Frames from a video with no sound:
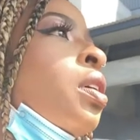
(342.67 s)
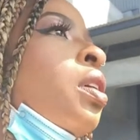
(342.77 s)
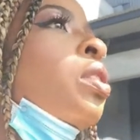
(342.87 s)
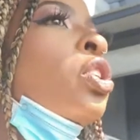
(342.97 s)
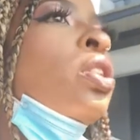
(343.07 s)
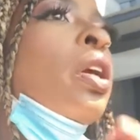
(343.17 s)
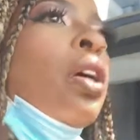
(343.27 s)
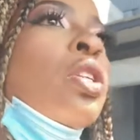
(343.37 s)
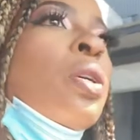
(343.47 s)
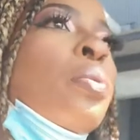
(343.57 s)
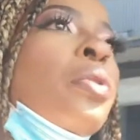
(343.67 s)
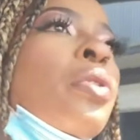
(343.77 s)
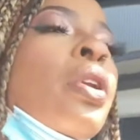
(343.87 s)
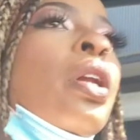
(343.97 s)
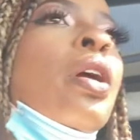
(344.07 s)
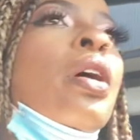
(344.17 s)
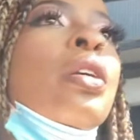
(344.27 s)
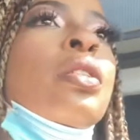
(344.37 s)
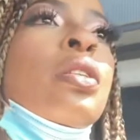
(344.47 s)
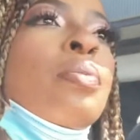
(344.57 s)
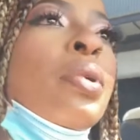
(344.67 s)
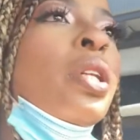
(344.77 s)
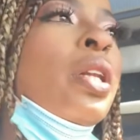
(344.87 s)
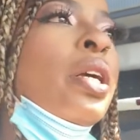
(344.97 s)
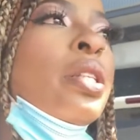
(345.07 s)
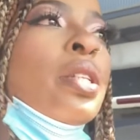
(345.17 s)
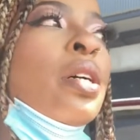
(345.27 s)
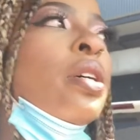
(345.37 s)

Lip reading: I'll catch up with you guys a bit later.